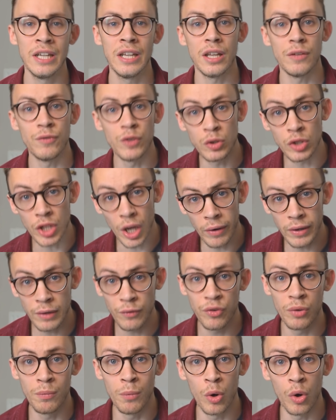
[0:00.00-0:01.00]
If you're going
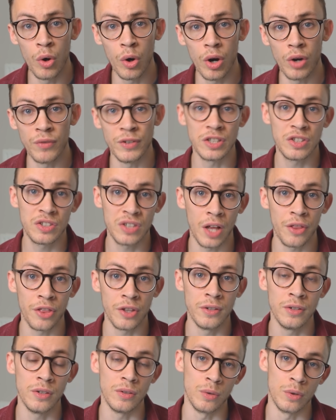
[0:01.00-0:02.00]
for more of a
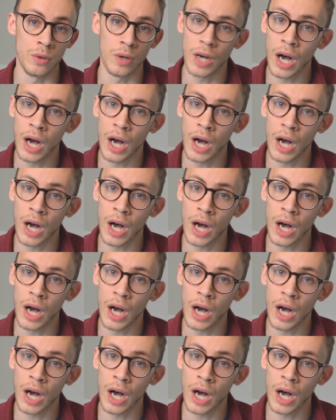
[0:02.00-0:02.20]
southern or